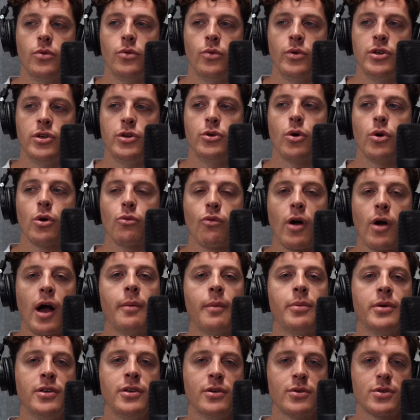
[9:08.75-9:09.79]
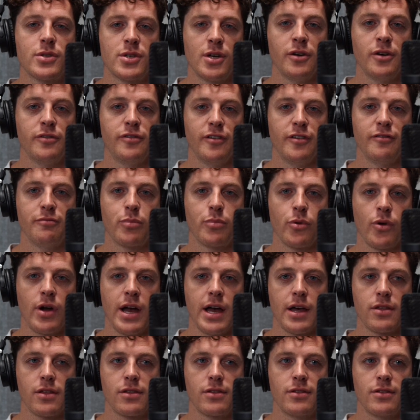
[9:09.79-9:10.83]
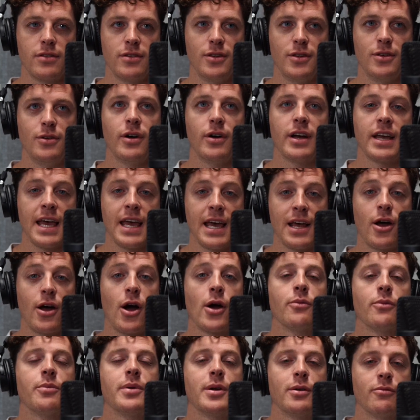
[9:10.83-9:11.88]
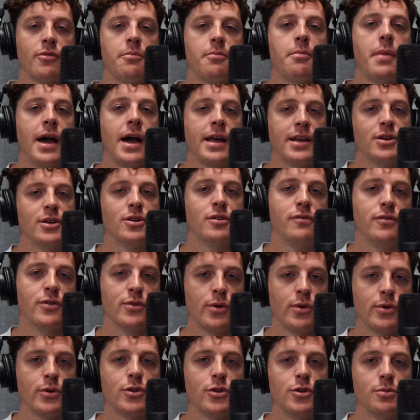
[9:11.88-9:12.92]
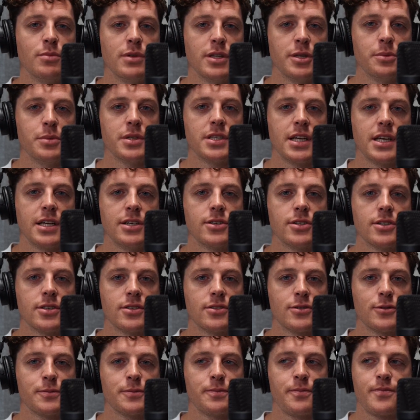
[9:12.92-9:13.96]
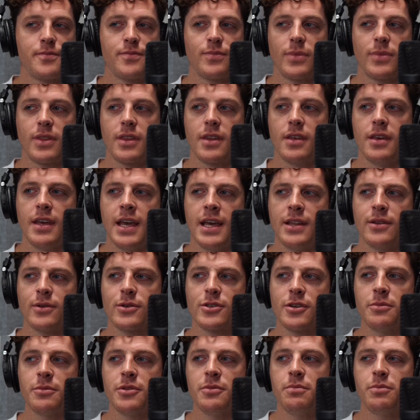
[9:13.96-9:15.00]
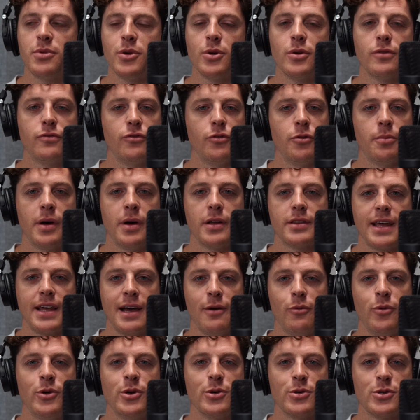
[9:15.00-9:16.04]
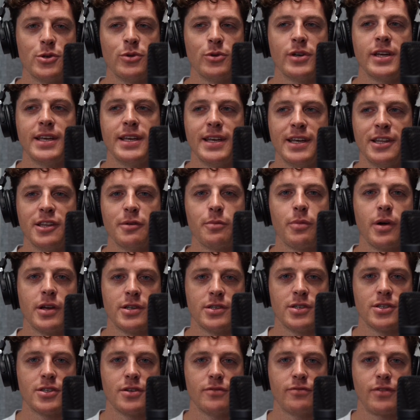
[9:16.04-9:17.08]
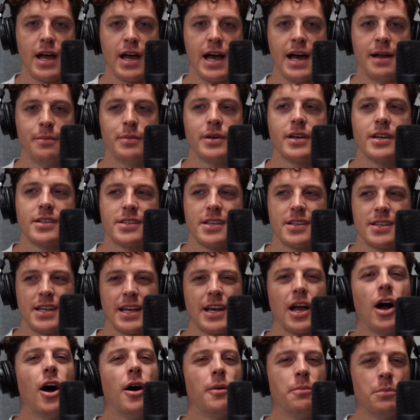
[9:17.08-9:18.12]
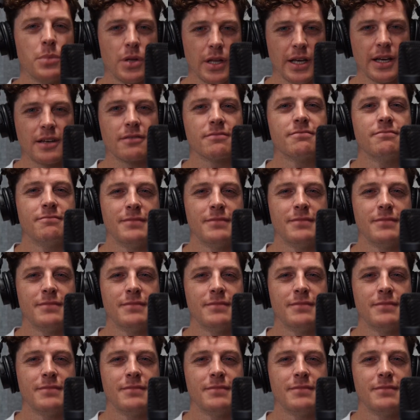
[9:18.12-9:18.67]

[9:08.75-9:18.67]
you are robbing yourself of breath, you again are being reminded of your own human limitations. And there's something beautiful about that when you're doing it in the presence of God, because it's like humbling.